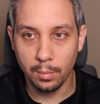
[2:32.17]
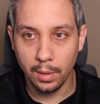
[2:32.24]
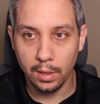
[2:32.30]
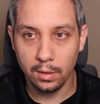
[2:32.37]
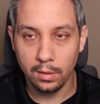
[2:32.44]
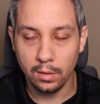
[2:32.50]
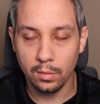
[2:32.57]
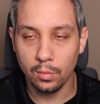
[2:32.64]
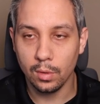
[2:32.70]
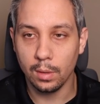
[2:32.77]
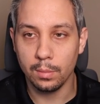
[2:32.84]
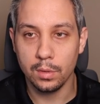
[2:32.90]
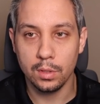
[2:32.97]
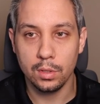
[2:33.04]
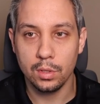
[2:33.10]
basis when
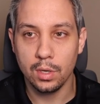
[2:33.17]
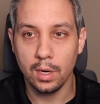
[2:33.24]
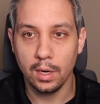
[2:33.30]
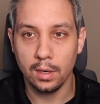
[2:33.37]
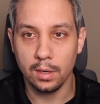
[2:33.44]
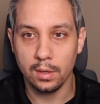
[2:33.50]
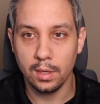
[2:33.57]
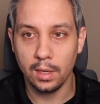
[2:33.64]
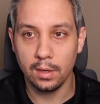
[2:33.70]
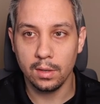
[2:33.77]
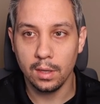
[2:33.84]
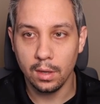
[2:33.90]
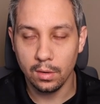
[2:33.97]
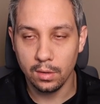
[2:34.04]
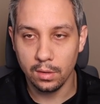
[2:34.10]
I'm just trying to
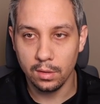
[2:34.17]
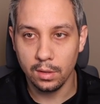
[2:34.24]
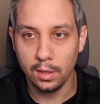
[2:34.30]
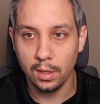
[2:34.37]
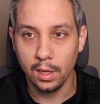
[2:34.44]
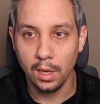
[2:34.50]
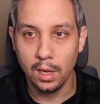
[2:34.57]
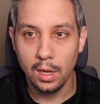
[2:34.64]
test out to see